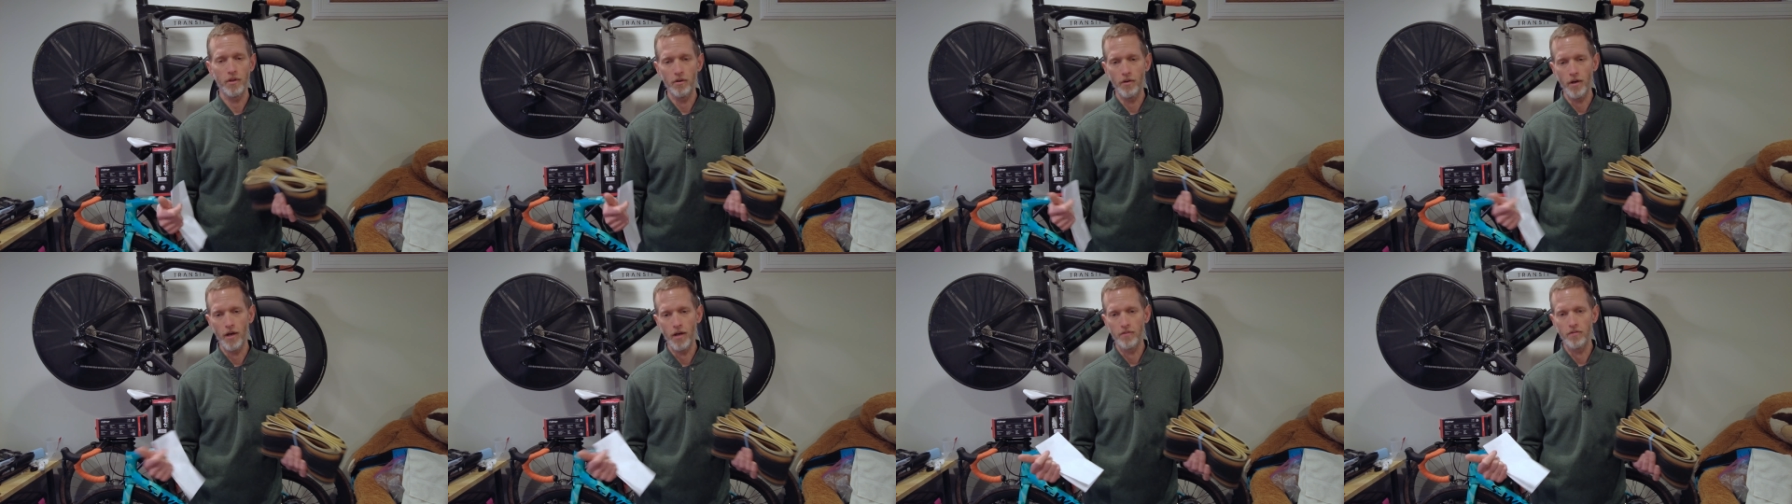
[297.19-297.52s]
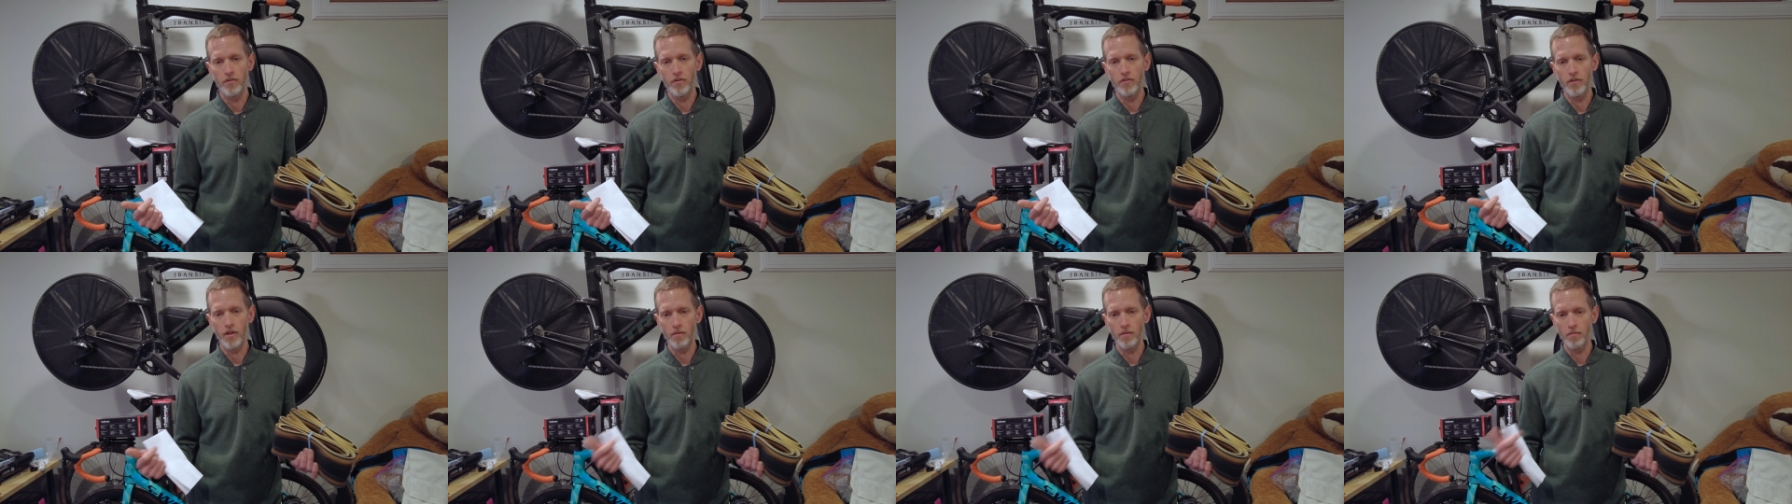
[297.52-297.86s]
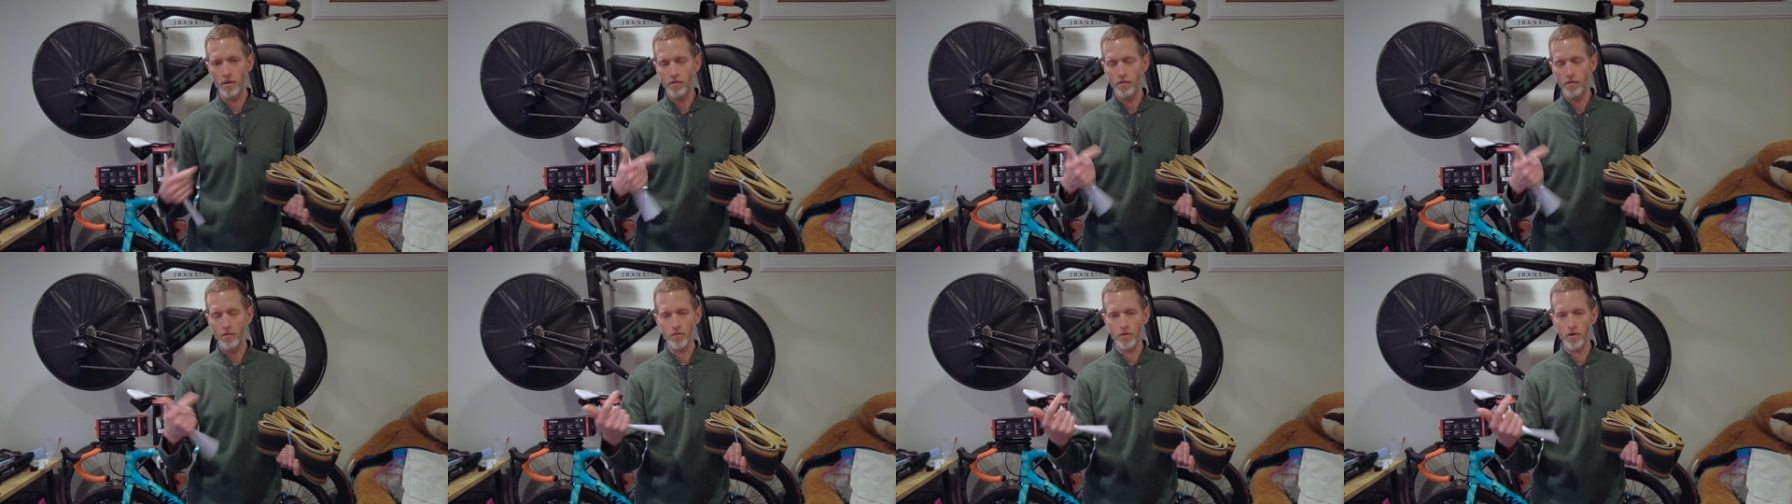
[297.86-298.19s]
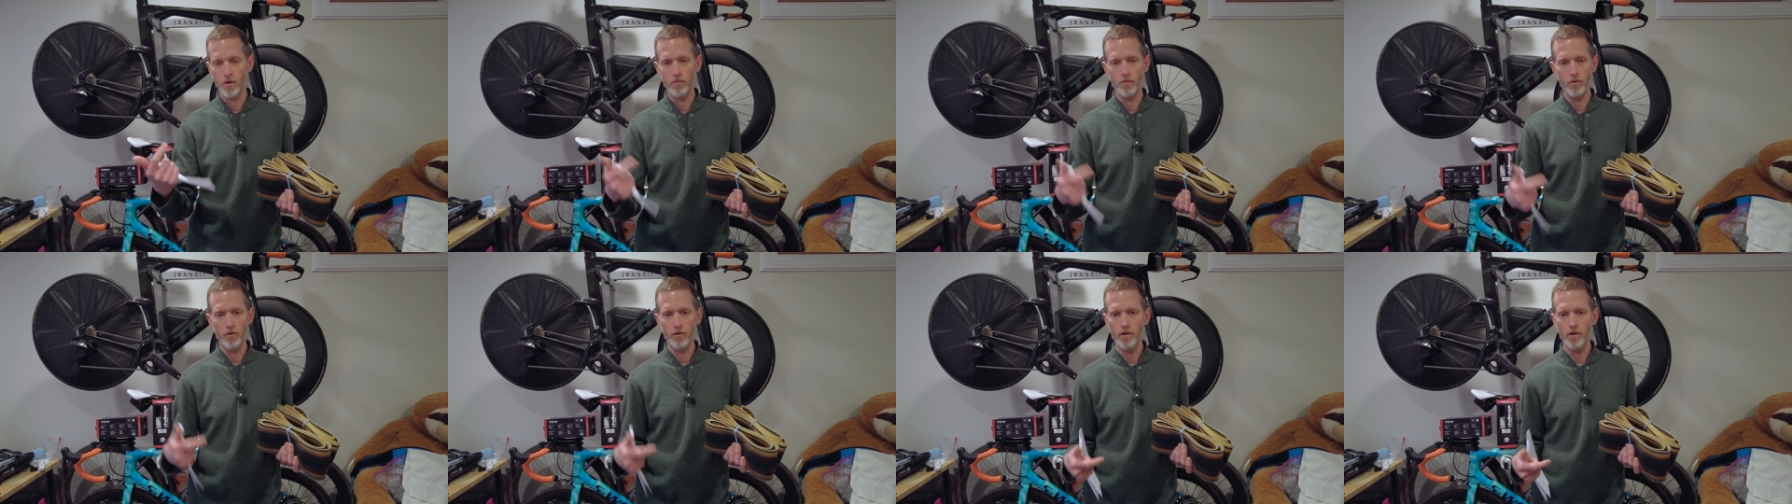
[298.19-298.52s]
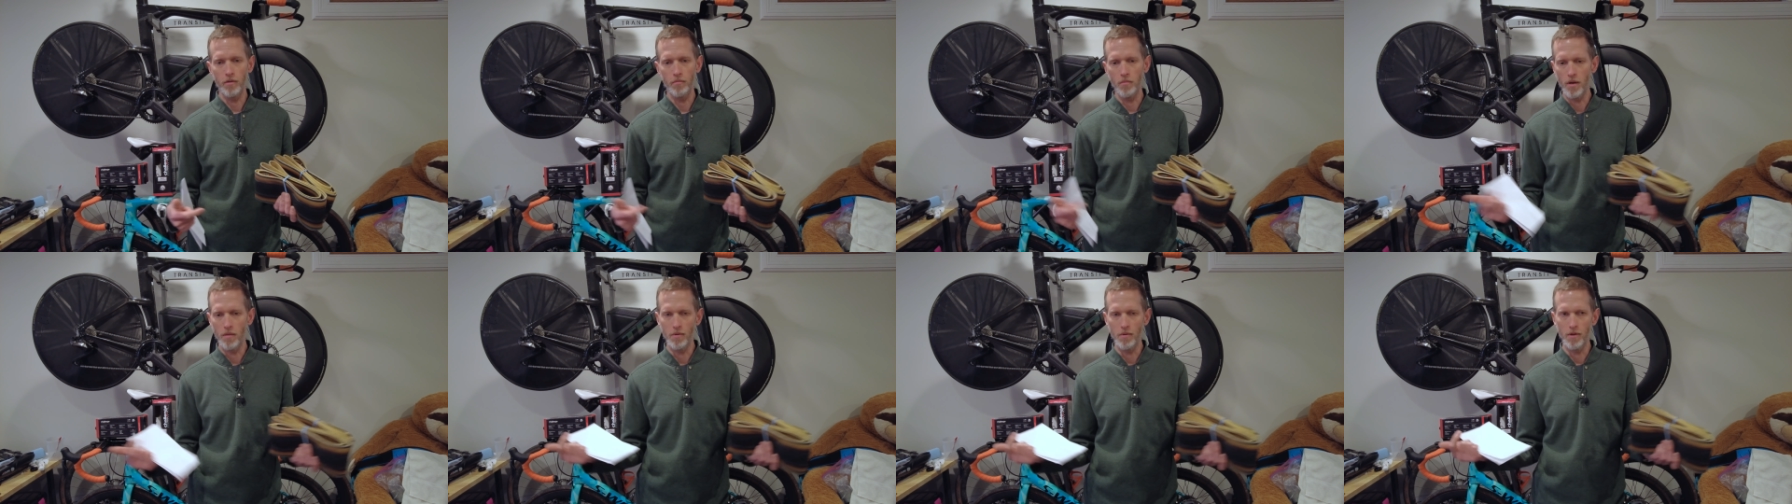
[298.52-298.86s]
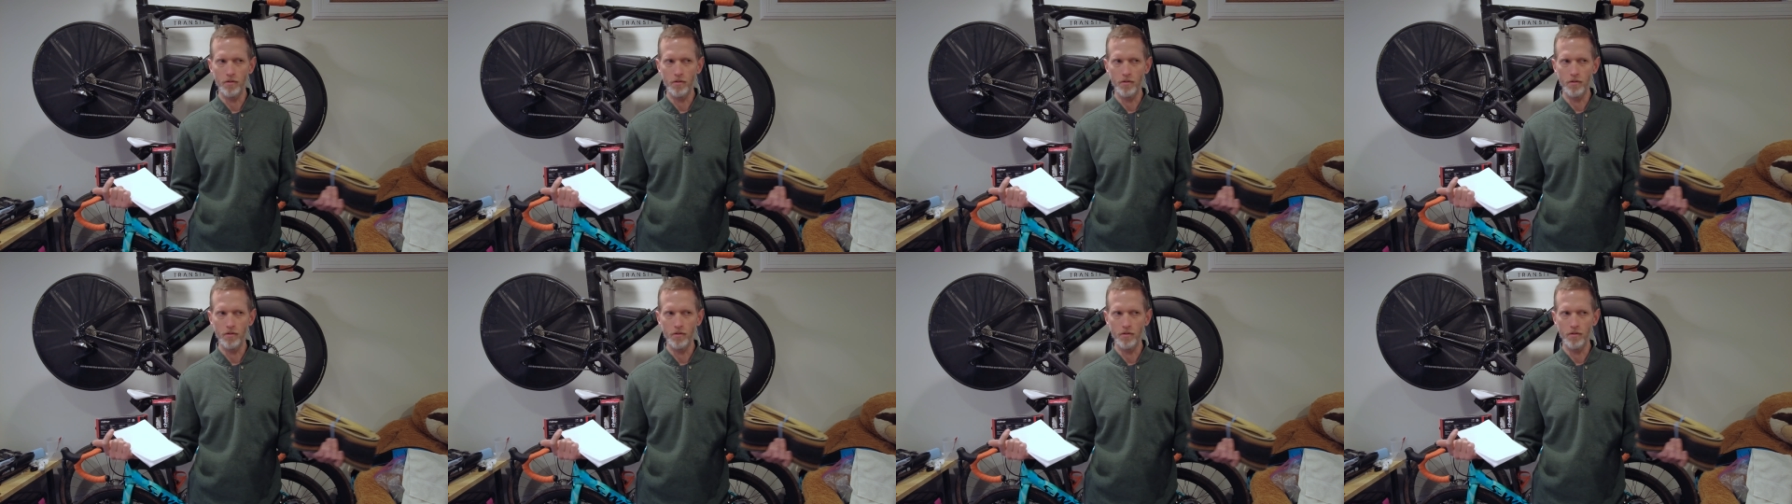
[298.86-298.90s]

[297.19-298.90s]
has the same level of comfort, and maybe